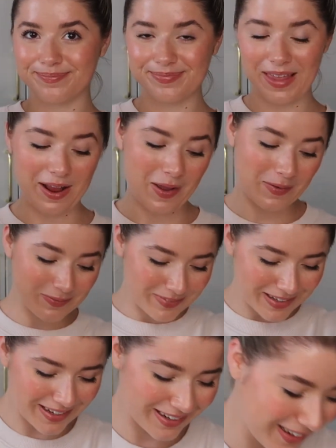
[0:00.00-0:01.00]
there
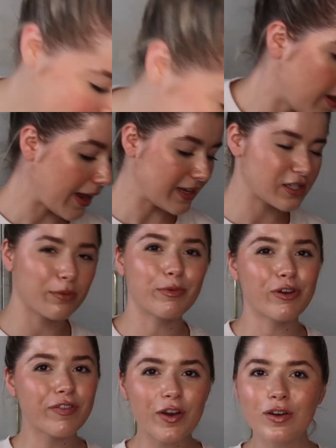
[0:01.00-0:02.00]
you go okay so
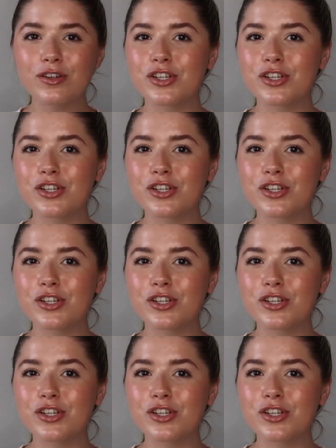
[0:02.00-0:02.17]
moving on